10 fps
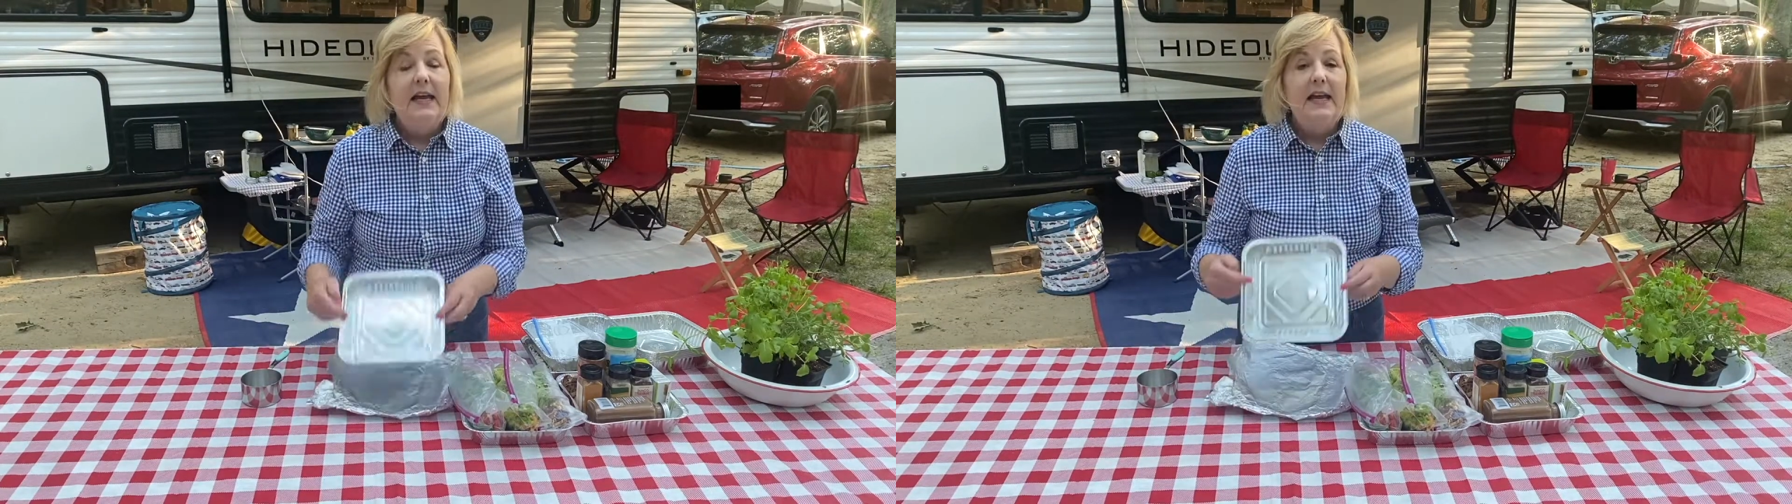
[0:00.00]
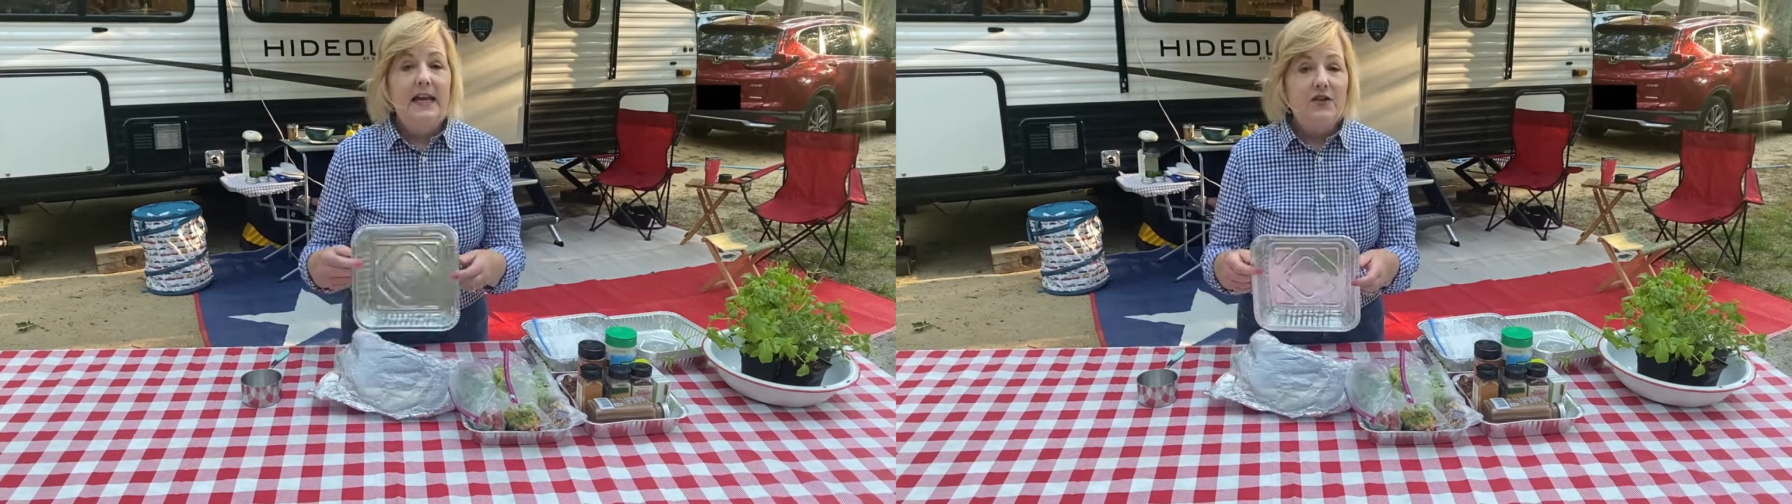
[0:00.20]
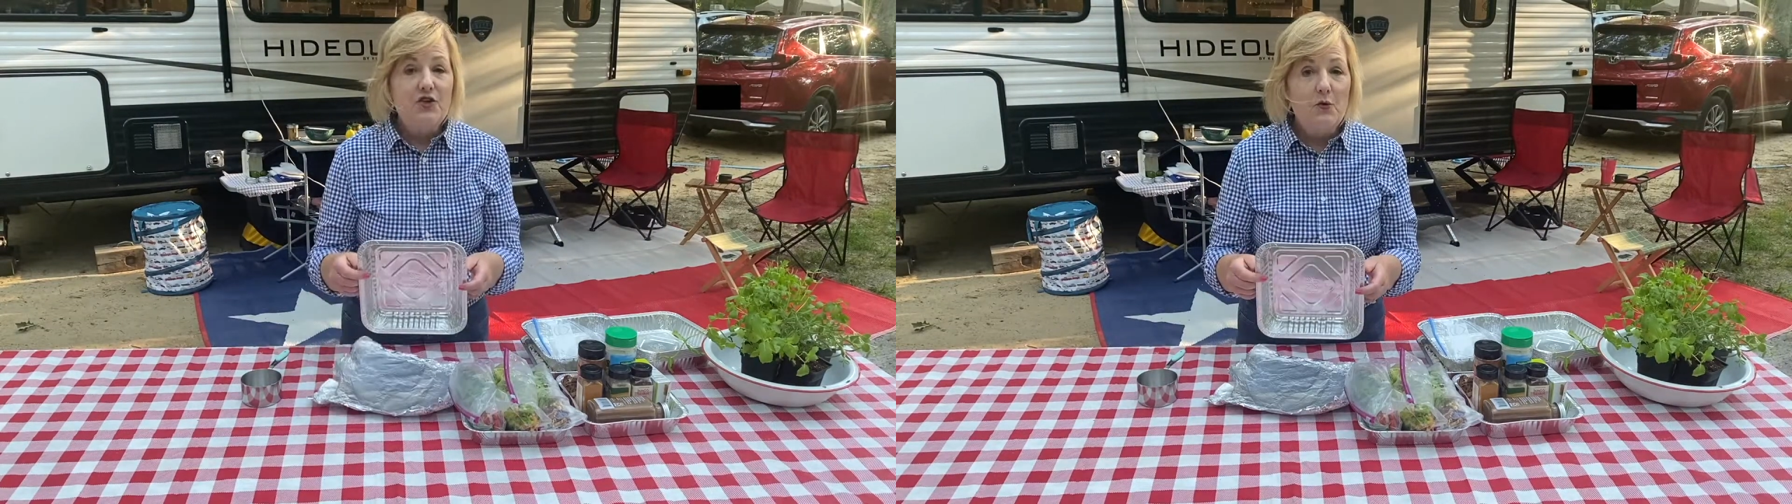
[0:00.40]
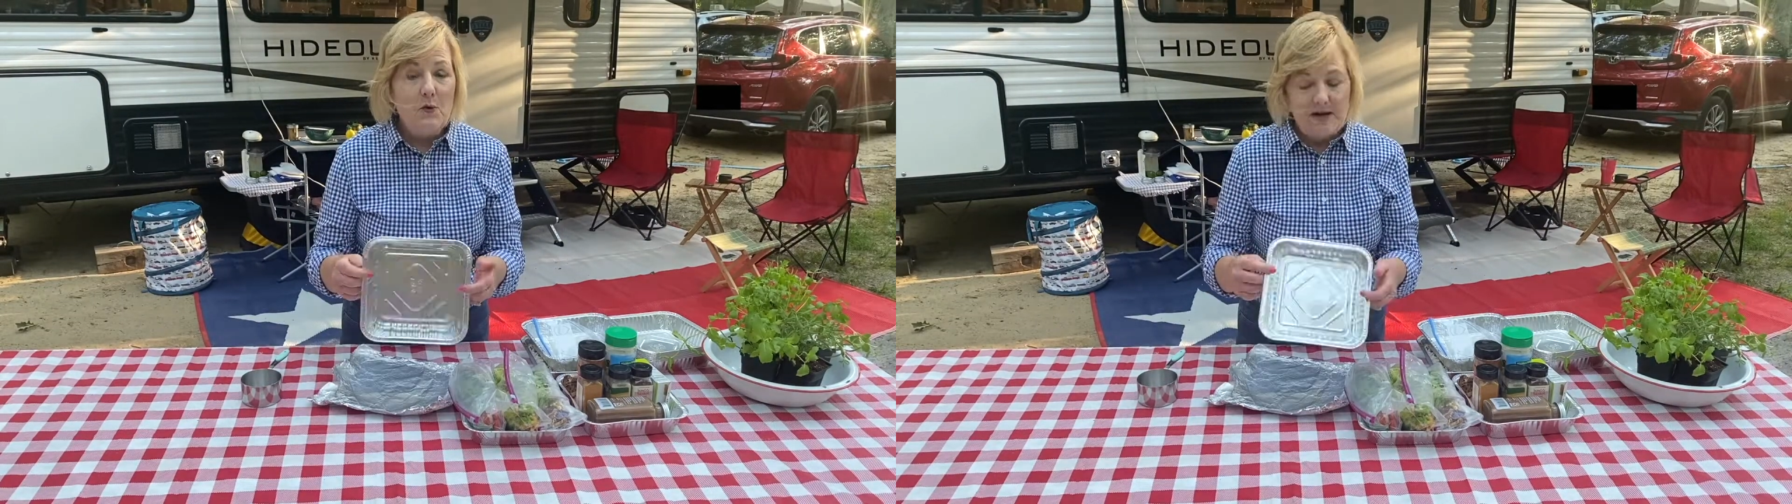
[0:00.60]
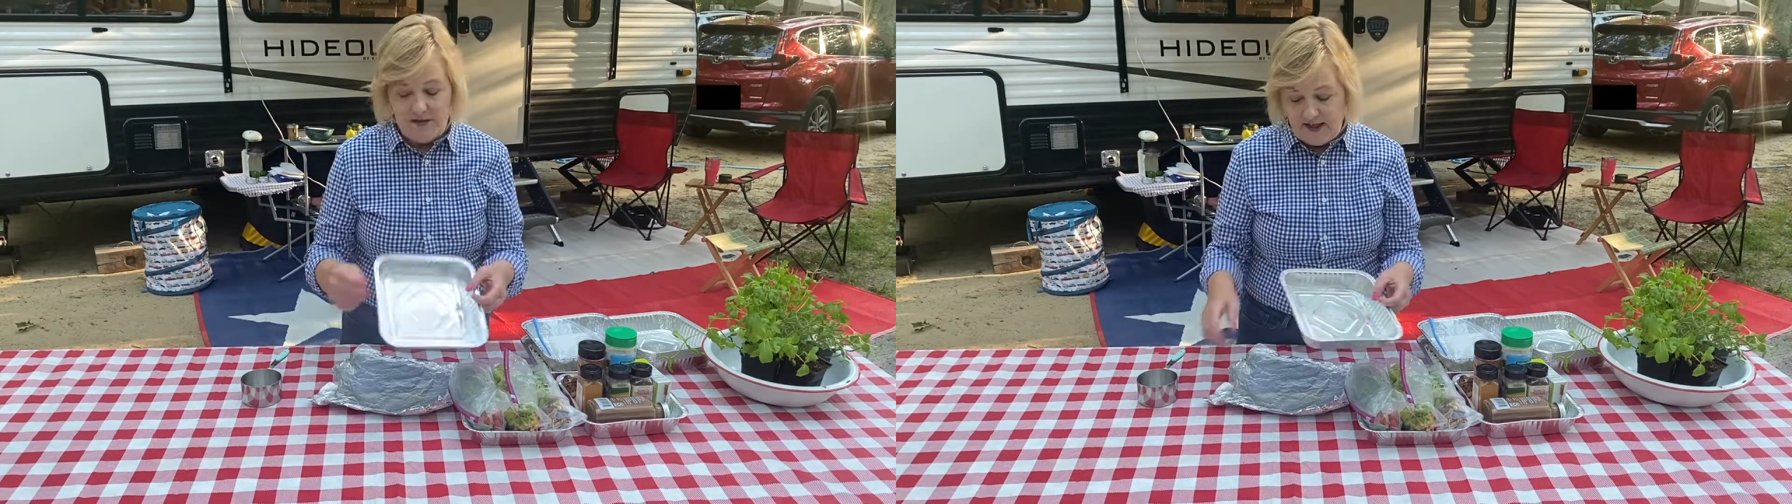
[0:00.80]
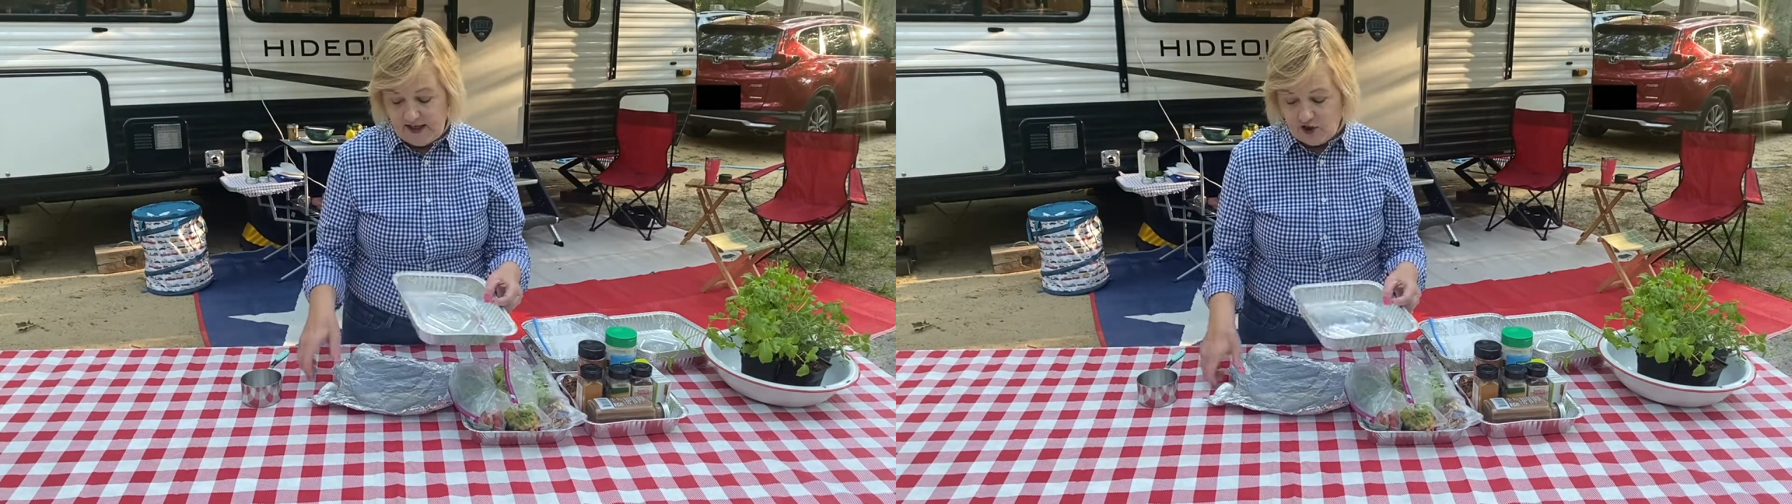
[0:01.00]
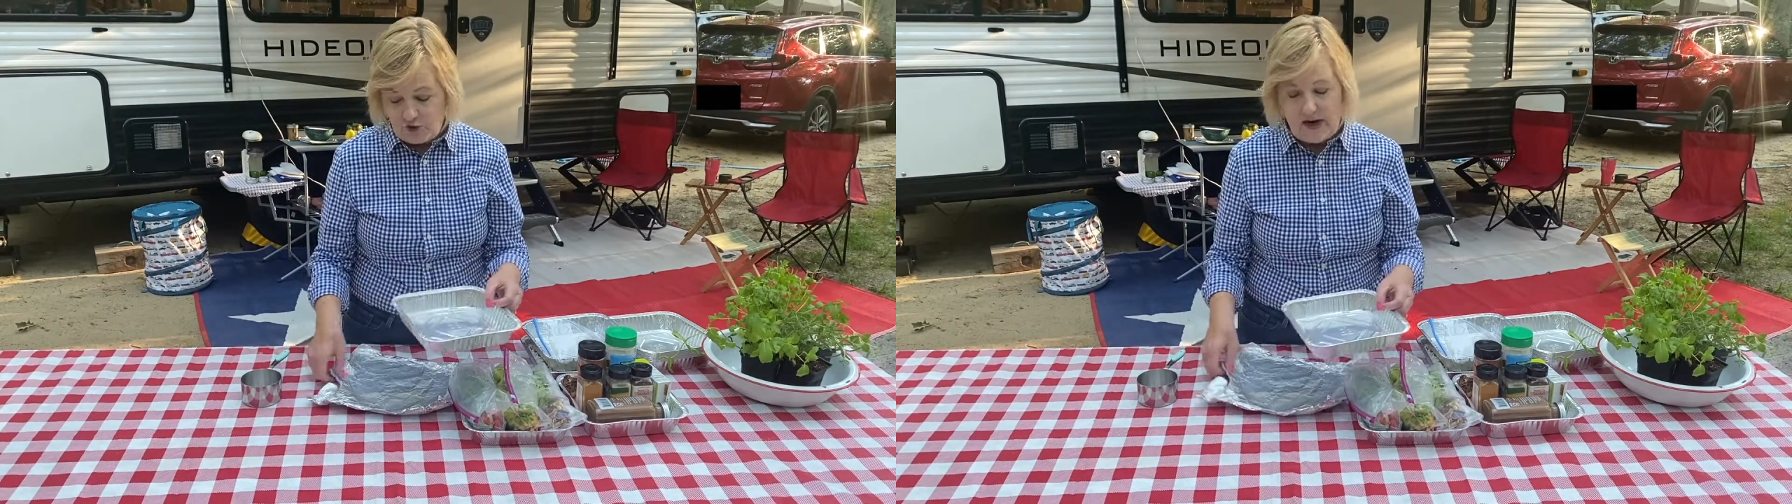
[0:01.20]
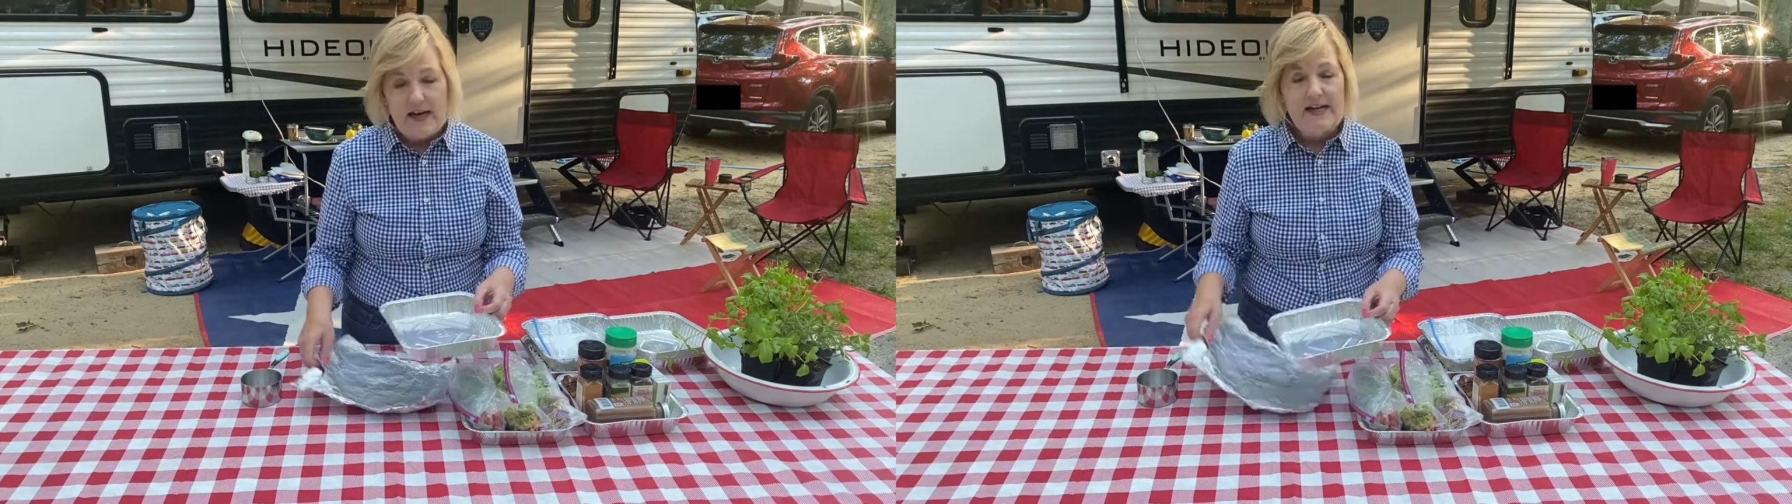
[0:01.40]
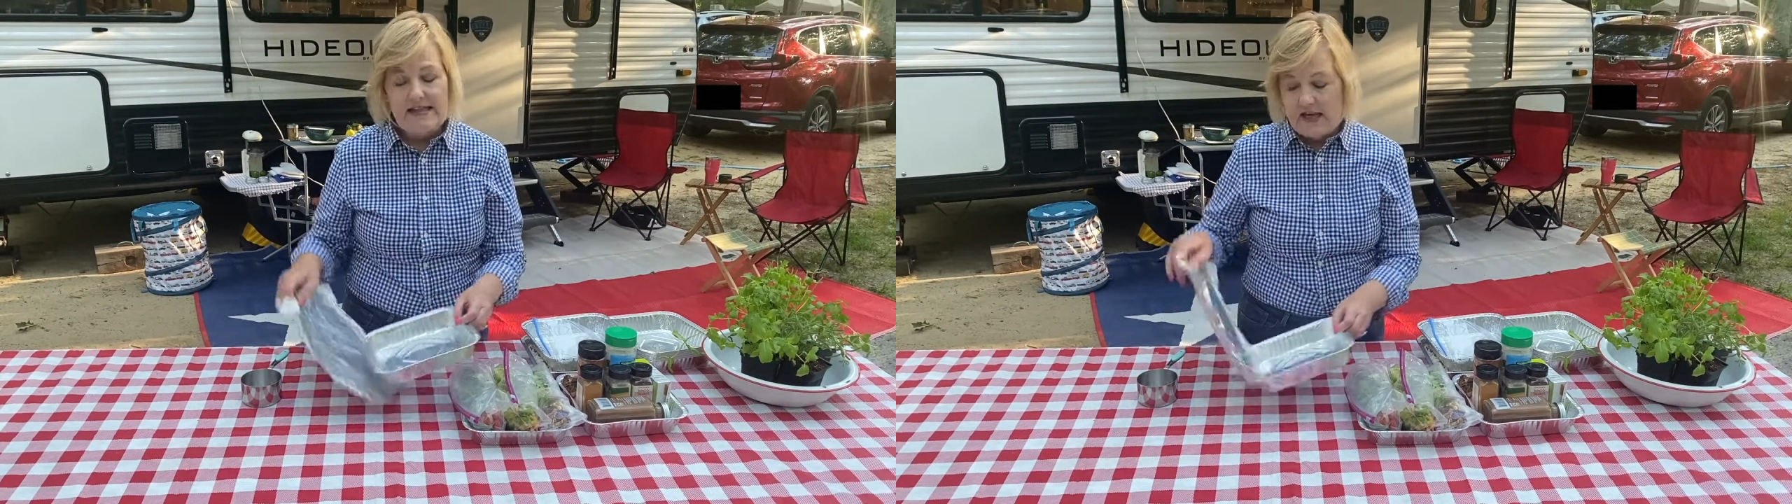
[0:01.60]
into one of these trays,